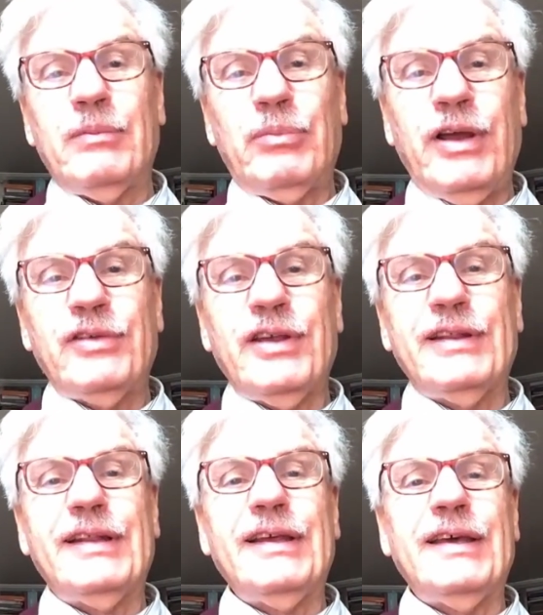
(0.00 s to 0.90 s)

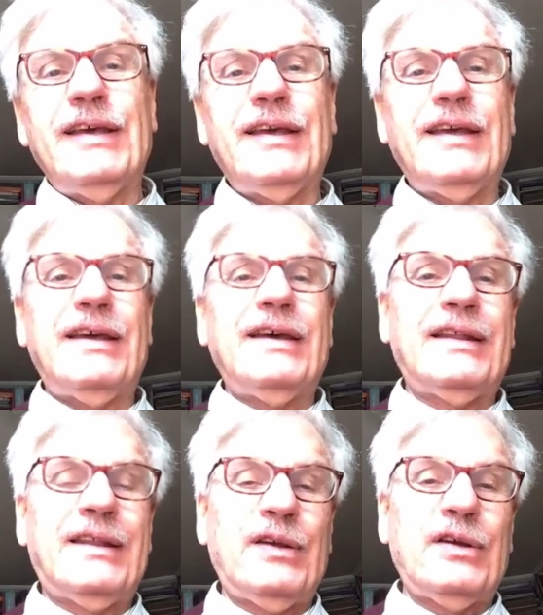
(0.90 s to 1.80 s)
presently
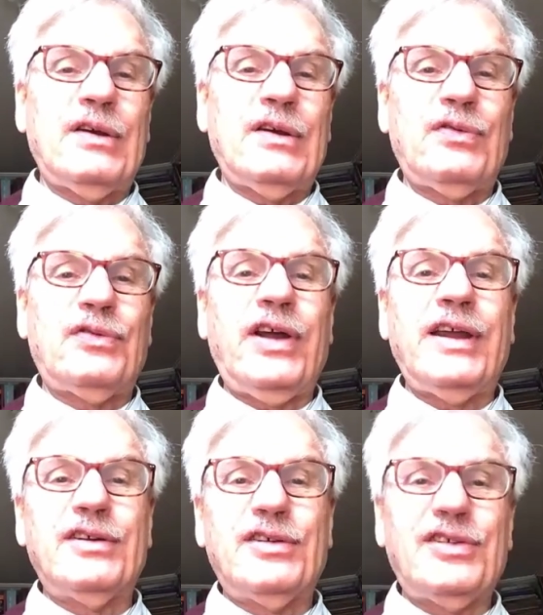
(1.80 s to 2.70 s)
at the
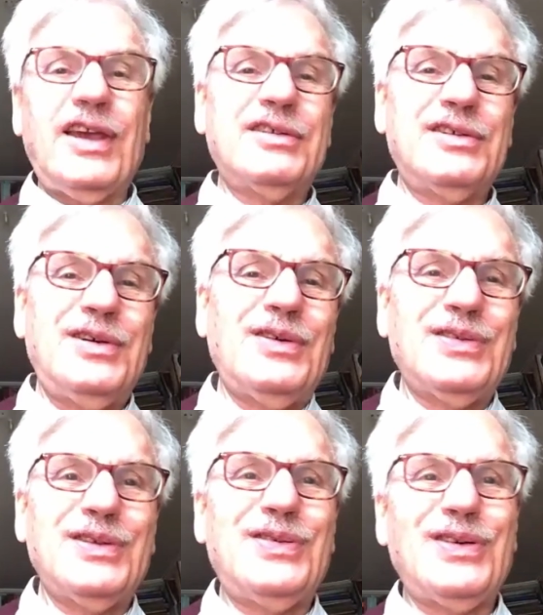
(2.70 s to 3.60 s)
French section
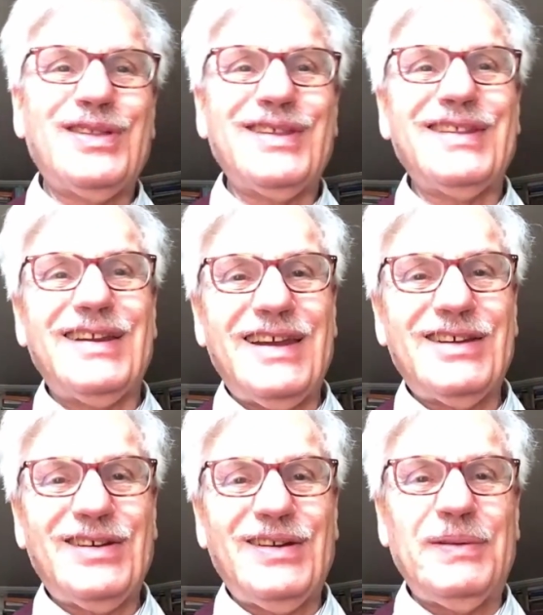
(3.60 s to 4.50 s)
of the Fourth
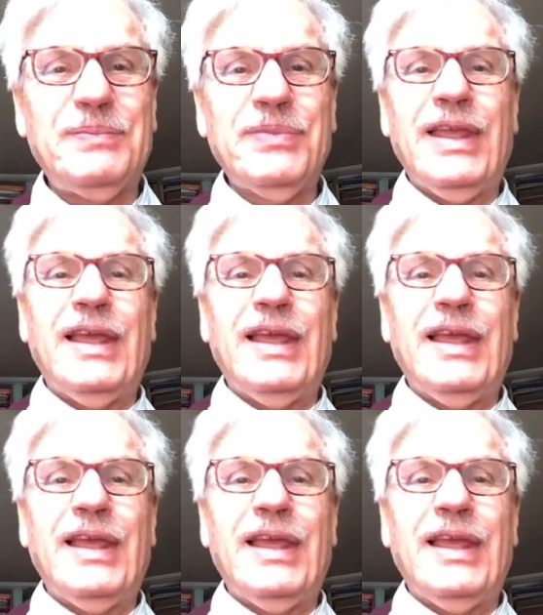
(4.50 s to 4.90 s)
International,